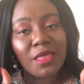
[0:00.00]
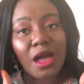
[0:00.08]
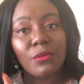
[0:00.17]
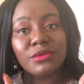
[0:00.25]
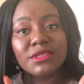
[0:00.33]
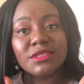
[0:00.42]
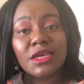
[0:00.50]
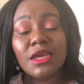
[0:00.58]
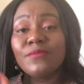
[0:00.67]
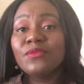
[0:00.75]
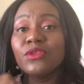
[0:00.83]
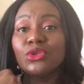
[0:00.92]
I would
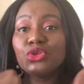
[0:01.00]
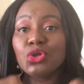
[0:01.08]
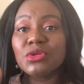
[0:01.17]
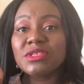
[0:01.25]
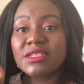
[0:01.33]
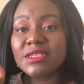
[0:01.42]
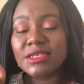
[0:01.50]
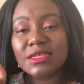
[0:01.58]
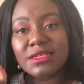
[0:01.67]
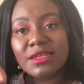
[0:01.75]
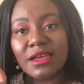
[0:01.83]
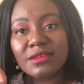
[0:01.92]
say. No
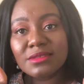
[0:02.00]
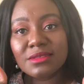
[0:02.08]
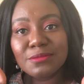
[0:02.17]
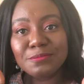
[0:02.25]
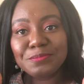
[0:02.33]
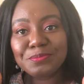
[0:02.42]
stickiness,